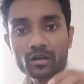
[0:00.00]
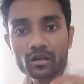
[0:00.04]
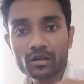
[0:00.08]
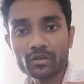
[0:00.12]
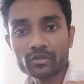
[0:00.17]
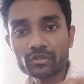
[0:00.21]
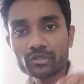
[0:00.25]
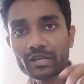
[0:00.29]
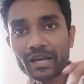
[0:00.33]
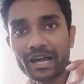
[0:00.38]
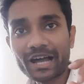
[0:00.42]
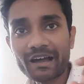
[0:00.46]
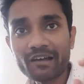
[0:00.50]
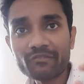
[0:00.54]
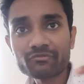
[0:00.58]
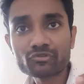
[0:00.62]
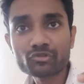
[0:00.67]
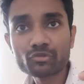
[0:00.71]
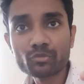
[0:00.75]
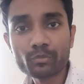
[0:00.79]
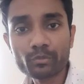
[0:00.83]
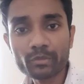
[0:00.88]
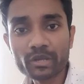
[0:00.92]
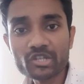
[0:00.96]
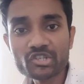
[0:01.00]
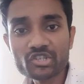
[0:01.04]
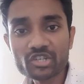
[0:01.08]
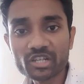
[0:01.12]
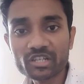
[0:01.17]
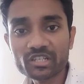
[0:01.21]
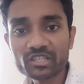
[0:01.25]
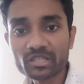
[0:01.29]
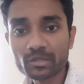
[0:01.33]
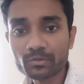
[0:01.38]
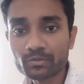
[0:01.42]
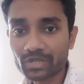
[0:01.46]
You have to
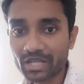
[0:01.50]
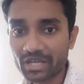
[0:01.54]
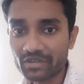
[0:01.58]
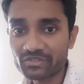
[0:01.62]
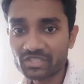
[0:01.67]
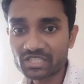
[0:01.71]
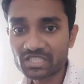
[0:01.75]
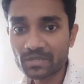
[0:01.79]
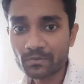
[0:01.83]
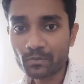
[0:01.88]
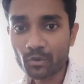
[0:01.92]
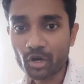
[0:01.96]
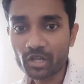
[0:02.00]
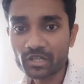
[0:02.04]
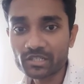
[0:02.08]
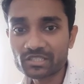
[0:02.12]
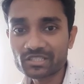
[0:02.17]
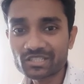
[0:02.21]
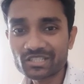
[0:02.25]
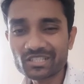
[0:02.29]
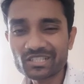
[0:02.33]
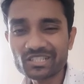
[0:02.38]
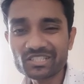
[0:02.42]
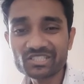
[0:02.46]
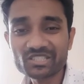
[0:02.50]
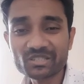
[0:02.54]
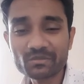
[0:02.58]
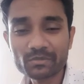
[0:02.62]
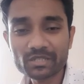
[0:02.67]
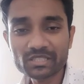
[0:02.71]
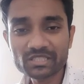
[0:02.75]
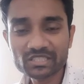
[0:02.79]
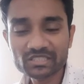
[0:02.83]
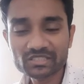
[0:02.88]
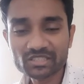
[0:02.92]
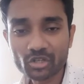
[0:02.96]
mention in the privacy policy these
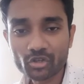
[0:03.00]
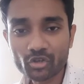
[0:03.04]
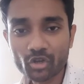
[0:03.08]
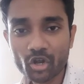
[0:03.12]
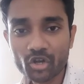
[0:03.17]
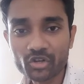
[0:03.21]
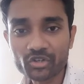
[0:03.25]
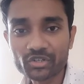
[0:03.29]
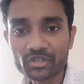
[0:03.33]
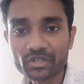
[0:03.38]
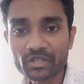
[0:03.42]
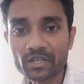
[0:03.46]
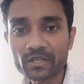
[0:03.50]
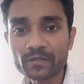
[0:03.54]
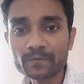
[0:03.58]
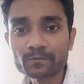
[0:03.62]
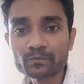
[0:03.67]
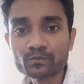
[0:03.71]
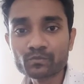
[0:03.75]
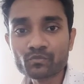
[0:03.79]
images are not real.